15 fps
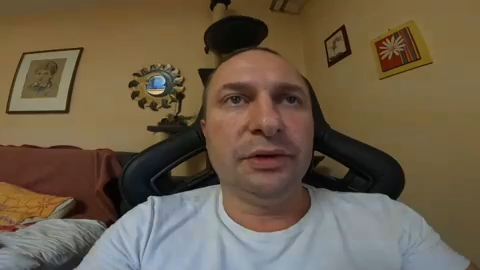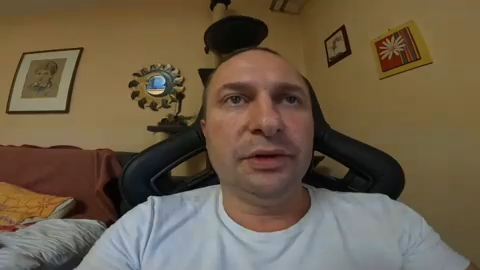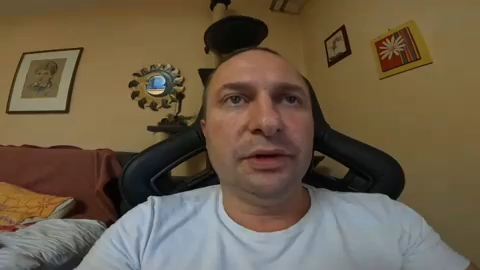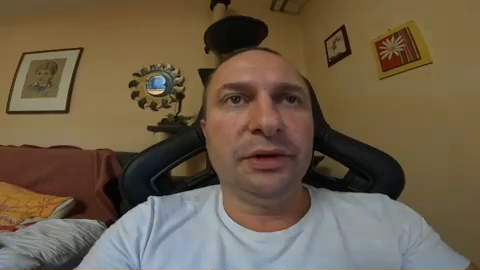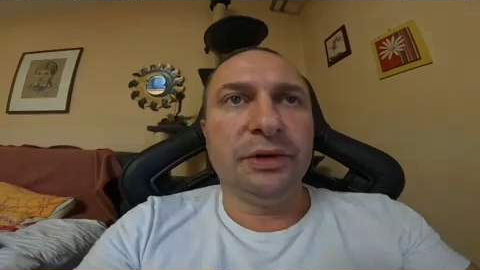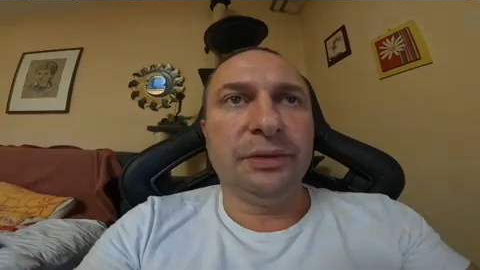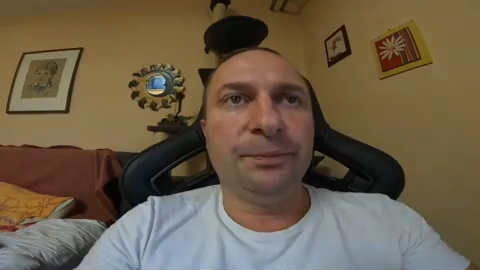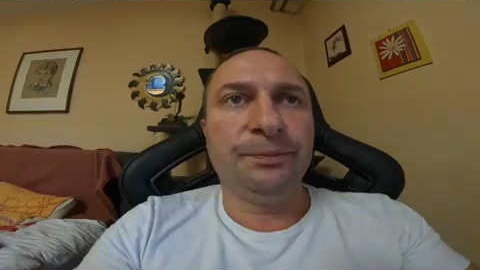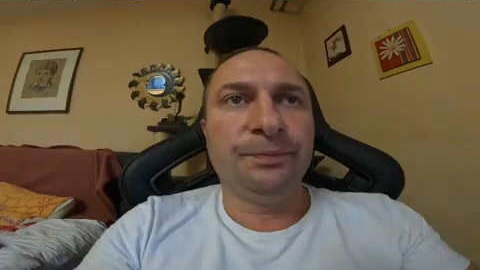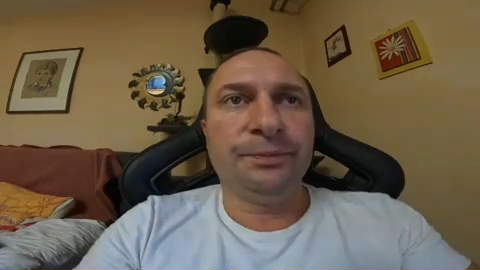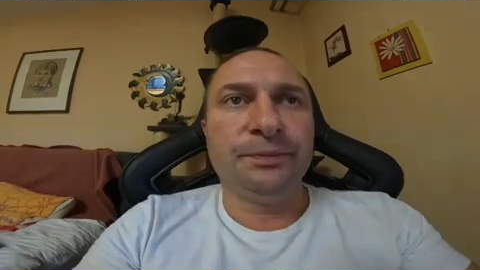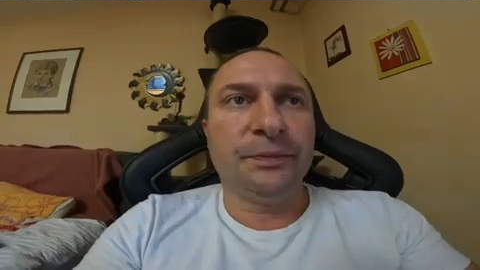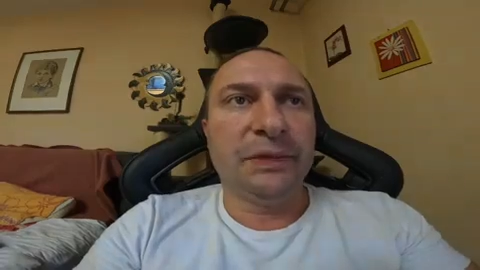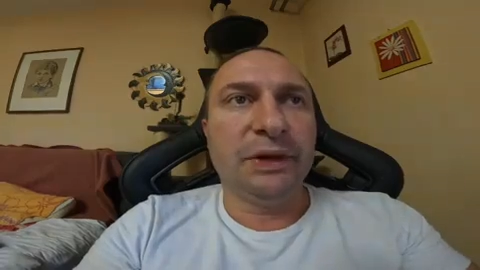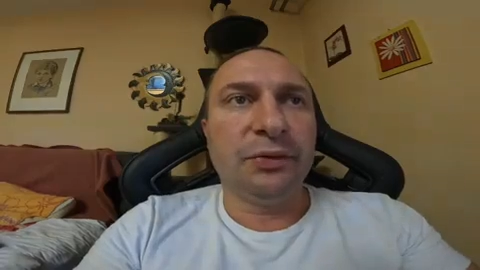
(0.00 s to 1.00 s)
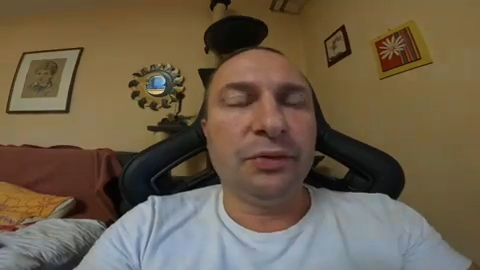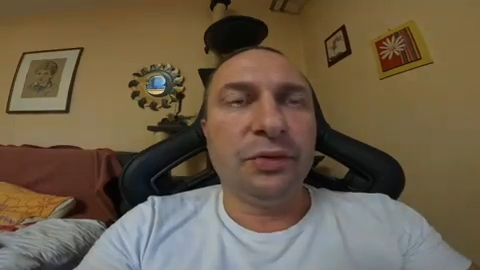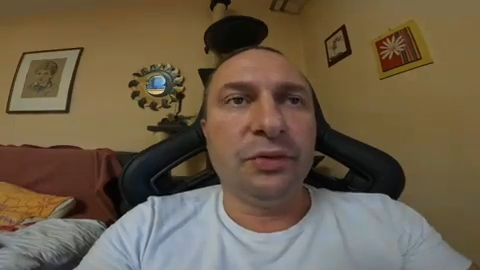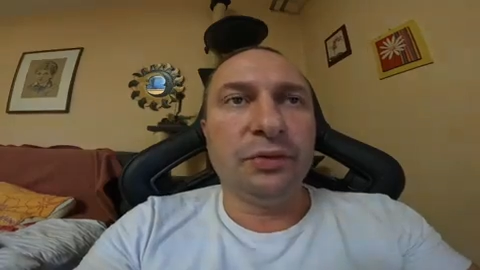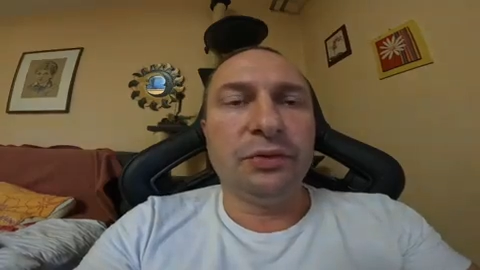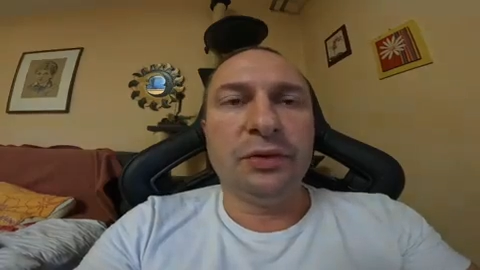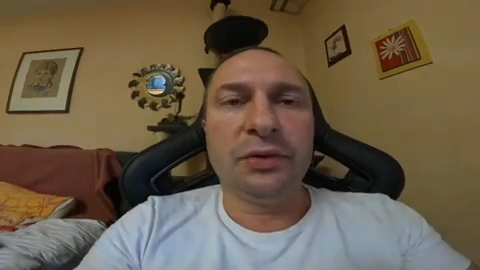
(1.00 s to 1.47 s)
um, you
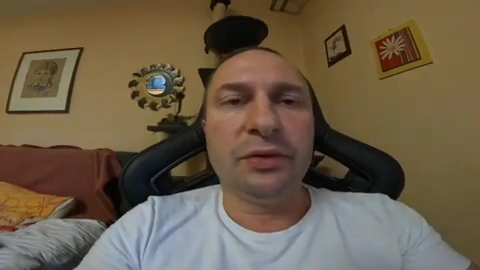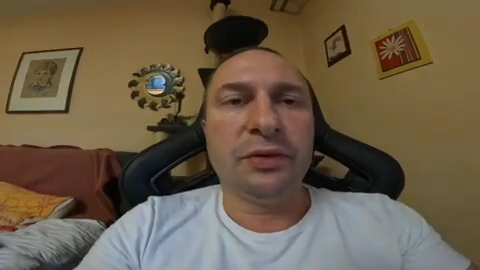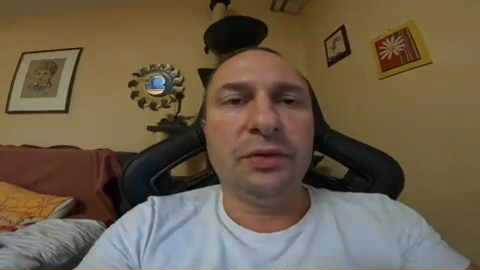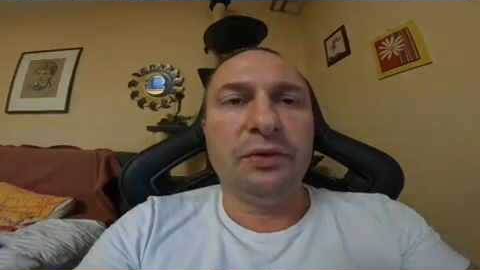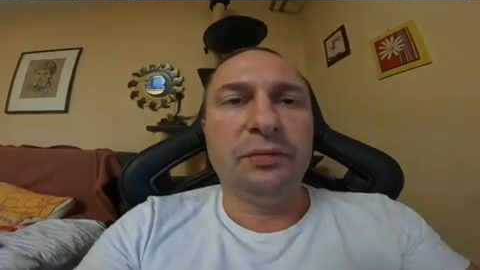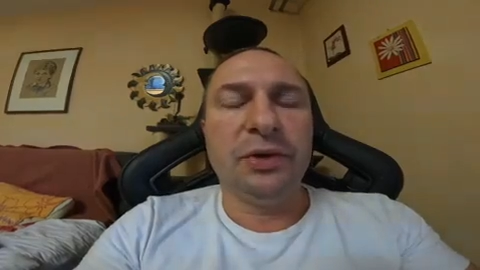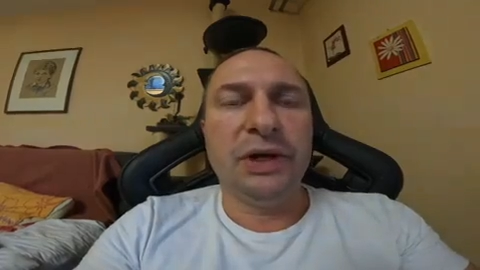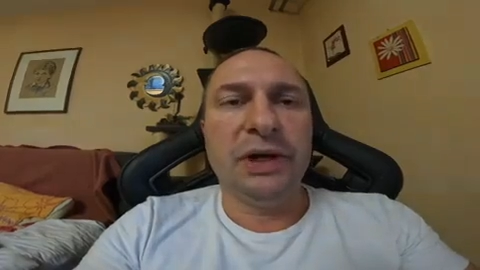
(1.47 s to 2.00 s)
go your own